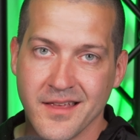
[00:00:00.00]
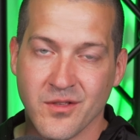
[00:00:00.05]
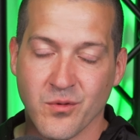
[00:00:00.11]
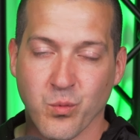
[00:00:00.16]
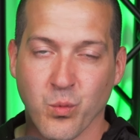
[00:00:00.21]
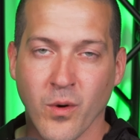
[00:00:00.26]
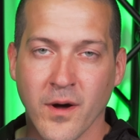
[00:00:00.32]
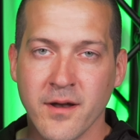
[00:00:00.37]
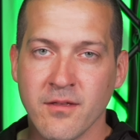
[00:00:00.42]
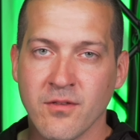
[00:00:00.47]
is
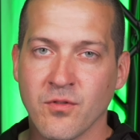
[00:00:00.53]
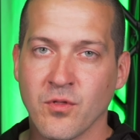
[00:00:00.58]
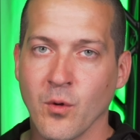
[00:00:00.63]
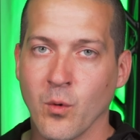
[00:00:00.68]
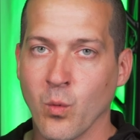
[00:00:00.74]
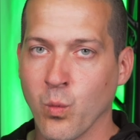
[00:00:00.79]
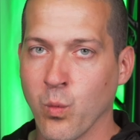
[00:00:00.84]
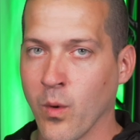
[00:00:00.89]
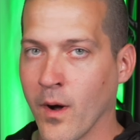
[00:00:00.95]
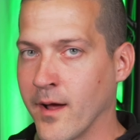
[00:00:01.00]
what is the
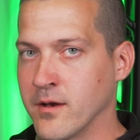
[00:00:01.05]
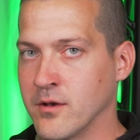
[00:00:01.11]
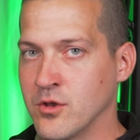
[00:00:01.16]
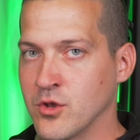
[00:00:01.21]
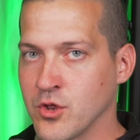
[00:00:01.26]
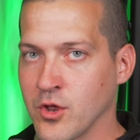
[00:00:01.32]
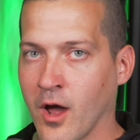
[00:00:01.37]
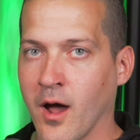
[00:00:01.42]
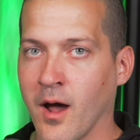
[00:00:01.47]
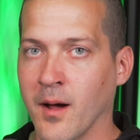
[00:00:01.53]

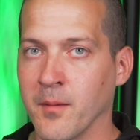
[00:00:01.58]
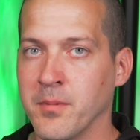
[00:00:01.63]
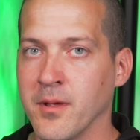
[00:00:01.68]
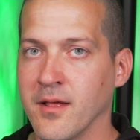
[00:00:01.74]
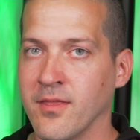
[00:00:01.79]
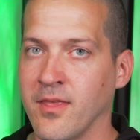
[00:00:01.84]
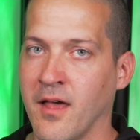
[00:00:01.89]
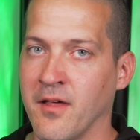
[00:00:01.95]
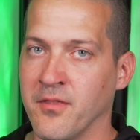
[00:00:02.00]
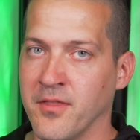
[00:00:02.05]
one job
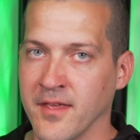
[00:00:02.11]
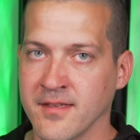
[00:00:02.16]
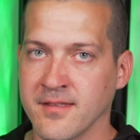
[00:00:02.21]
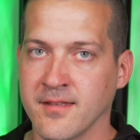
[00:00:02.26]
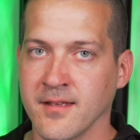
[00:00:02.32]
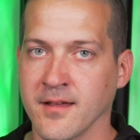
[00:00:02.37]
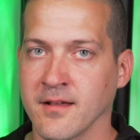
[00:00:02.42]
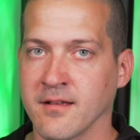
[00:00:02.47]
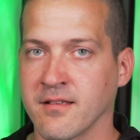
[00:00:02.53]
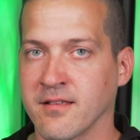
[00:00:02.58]
that this
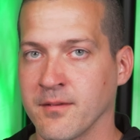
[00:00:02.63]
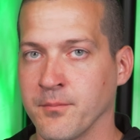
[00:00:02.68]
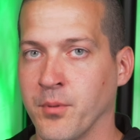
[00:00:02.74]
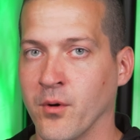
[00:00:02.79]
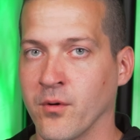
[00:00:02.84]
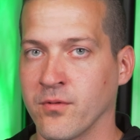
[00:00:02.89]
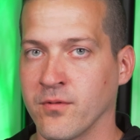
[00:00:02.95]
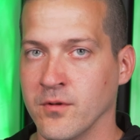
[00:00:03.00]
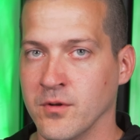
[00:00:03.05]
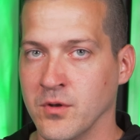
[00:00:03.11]
thing is
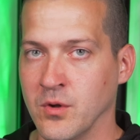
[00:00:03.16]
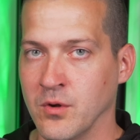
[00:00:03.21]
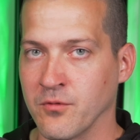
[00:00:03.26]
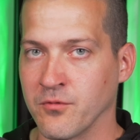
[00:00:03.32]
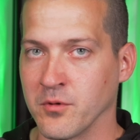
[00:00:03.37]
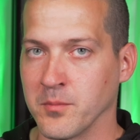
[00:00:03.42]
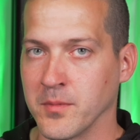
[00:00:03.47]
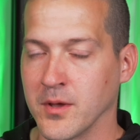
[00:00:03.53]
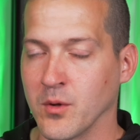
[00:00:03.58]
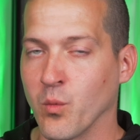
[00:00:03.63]
supposed to do
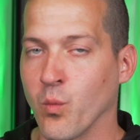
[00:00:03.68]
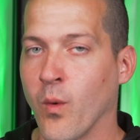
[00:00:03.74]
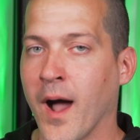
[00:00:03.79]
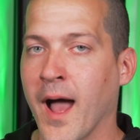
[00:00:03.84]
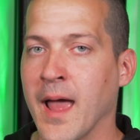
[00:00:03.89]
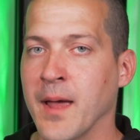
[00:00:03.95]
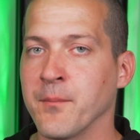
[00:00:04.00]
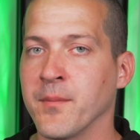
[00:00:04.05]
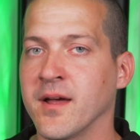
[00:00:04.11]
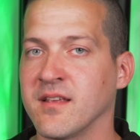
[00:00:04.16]
for me?
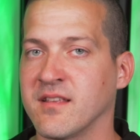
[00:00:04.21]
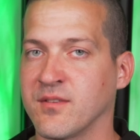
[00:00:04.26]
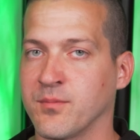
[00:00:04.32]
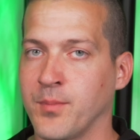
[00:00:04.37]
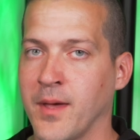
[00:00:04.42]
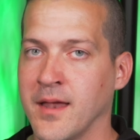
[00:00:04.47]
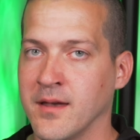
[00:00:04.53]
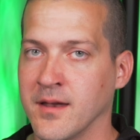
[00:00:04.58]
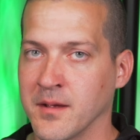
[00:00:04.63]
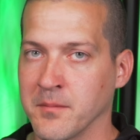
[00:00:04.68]
Why am I
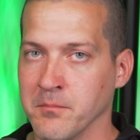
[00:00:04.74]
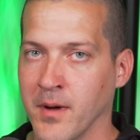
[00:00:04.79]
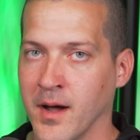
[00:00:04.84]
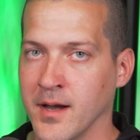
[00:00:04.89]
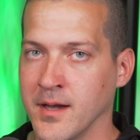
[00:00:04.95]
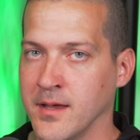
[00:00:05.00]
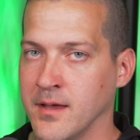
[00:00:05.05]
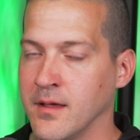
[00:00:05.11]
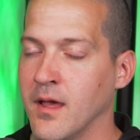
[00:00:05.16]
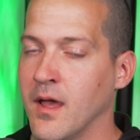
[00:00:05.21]
spending
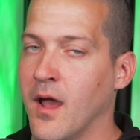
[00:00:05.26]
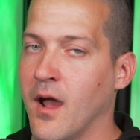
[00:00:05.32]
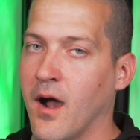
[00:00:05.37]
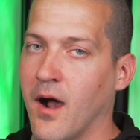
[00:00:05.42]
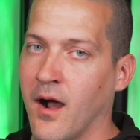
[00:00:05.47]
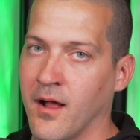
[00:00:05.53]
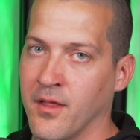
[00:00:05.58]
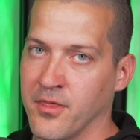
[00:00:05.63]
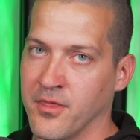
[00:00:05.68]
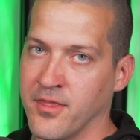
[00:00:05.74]
money
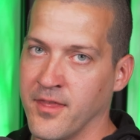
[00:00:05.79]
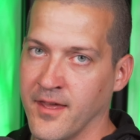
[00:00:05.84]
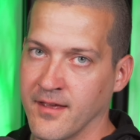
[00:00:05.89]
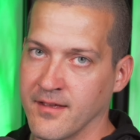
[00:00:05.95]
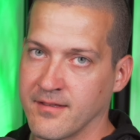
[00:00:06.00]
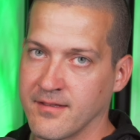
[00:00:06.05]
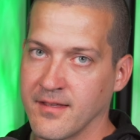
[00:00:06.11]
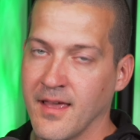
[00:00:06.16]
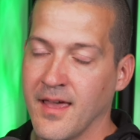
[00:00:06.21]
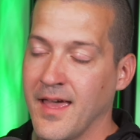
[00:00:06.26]
on
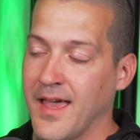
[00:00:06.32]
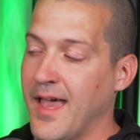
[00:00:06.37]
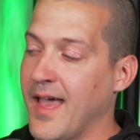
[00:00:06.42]
this?